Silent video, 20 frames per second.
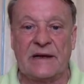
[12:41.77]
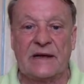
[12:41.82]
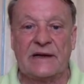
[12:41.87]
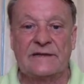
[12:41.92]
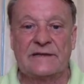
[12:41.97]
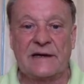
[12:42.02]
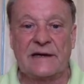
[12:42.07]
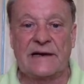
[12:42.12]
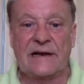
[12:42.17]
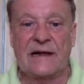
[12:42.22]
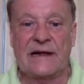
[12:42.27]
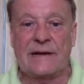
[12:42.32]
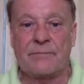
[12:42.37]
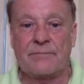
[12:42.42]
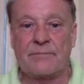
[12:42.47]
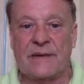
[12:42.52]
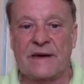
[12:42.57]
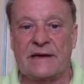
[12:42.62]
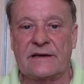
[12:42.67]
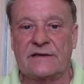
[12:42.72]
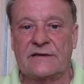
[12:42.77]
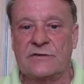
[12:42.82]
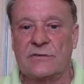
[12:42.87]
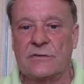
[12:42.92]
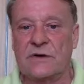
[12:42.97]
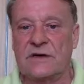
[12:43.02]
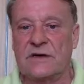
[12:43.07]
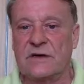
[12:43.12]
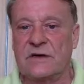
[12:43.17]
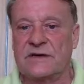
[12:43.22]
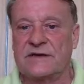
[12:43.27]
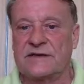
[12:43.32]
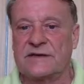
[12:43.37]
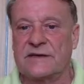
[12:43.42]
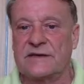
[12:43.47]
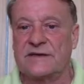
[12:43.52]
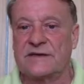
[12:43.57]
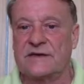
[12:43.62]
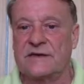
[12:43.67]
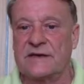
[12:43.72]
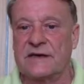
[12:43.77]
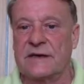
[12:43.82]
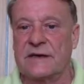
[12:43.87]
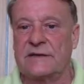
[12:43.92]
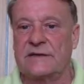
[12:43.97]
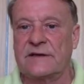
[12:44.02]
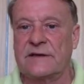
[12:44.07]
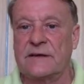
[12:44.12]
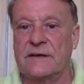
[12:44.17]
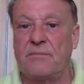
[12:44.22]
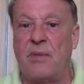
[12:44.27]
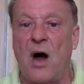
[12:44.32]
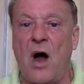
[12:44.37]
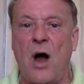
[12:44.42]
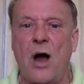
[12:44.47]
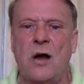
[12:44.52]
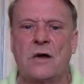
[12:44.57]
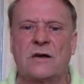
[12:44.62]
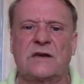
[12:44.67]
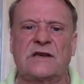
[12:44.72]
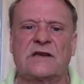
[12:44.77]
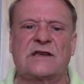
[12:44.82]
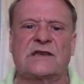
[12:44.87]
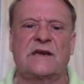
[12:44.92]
Delap back to Augustinsson, into the box,